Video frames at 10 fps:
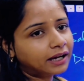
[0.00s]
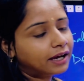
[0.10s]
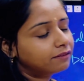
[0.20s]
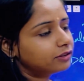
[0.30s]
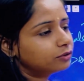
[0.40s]
I
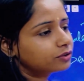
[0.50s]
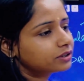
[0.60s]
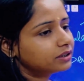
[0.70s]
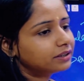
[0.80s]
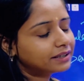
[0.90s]
have
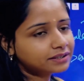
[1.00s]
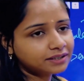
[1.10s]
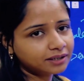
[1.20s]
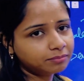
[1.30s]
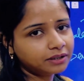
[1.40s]
used the REST
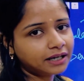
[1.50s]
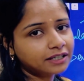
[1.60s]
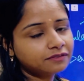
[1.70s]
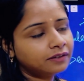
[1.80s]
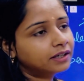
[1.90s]

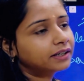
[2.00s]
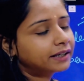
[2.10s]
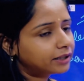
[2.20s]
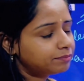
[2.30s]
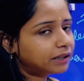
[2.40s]
APIs where
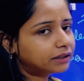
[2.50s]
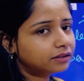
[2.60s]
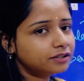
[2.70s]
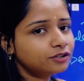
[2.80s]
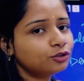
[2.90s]
get
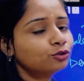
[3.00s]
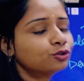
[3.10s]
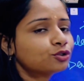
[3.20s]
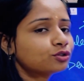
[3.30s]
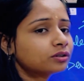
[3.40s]
method is
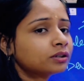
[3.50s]
used